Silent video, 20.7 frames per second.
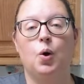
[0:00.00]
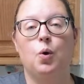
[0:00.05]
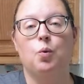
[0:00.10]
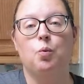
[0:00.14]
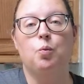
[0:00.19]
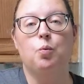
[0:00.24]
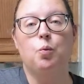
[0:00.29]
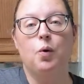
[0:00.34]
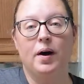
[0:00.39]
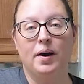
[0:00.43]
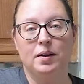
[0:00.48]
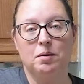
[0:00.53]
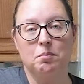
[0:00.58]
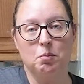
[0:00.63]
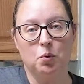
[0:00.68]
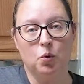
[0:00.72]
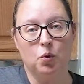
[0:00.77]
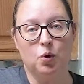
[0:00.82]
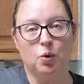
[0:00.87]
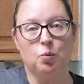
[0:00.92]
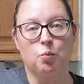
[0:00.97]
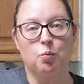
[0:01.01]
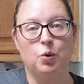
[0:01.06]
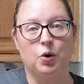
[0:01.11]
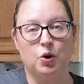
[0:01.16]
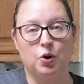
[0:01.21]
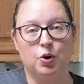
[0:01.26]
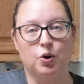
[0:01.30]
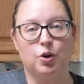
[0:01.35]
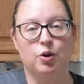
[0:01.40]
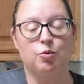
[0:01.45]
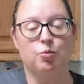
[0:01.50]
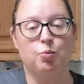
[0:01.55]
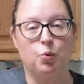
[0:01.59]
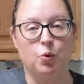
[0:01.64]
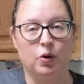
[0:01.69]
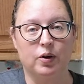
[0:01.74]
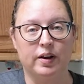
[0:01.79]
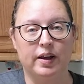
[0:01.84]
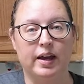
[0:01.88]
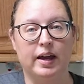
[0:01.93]
One more word of
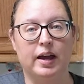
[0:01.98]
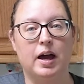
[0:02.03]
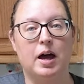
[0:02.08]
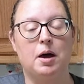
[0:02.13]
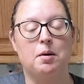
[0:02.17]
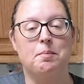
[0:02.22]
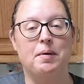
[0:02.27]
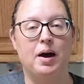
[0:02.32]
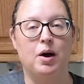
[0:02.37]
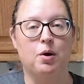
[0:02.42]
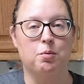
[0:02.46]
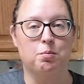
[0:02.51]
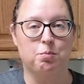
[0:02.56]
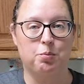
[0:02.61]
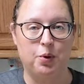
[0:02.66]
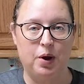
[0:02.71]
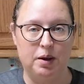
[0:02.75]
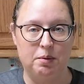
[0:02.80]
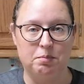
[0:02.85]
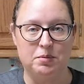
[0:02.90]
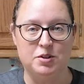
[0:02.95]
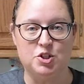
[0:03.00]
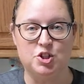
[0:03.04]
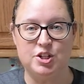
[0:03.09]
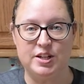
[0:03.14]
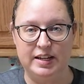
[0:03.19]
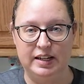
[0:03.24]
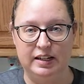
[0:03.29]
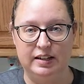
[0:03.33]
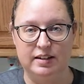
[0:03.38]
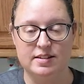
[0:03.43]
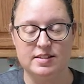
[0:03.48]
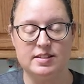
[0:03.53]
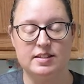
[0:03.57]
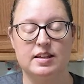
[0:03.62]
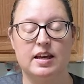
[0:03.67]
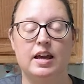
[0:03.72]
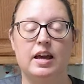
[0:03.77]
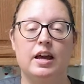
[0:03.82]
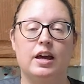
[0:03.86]
warning about bread machines.